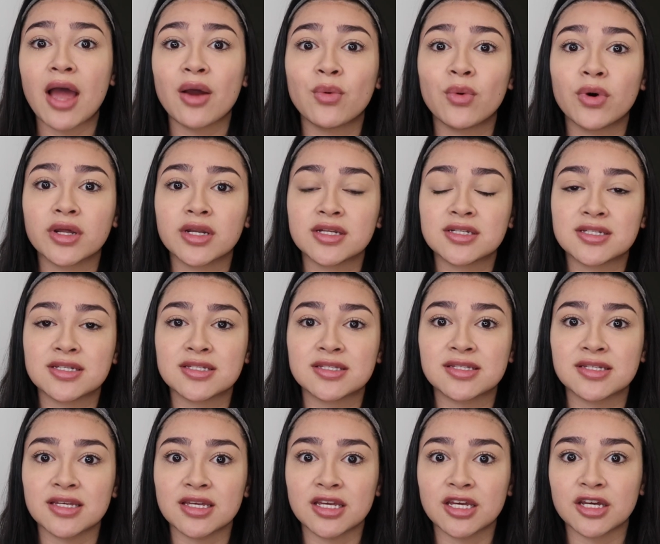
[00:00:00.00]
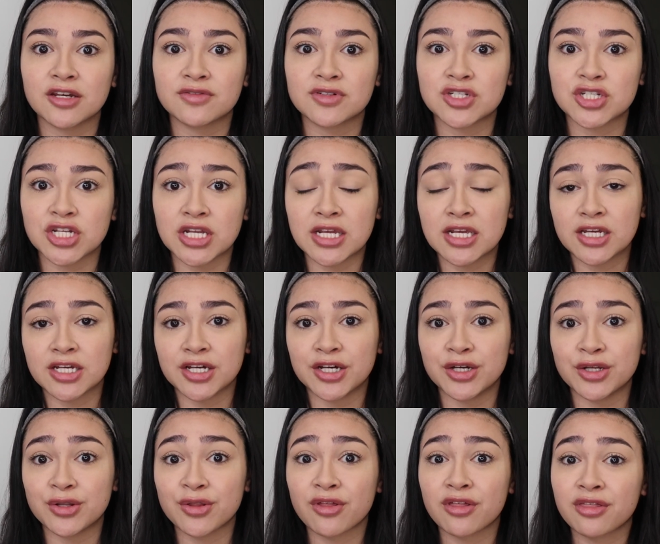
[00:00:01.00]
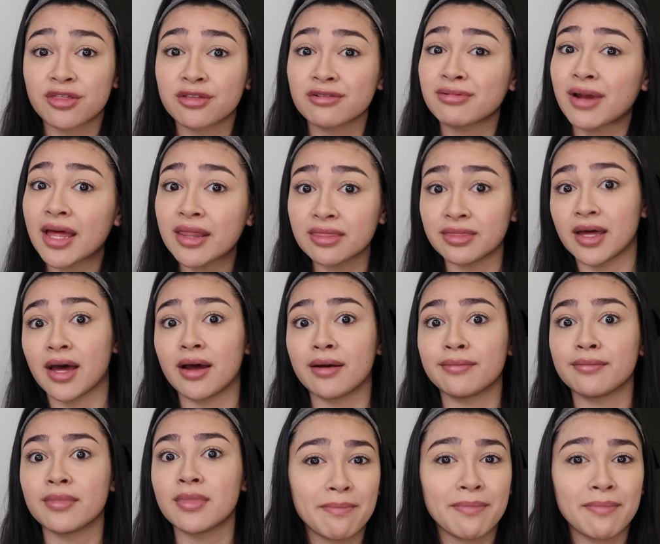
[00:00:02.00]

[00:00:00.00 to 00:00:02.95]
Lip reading: I wanted to see if she could thread them.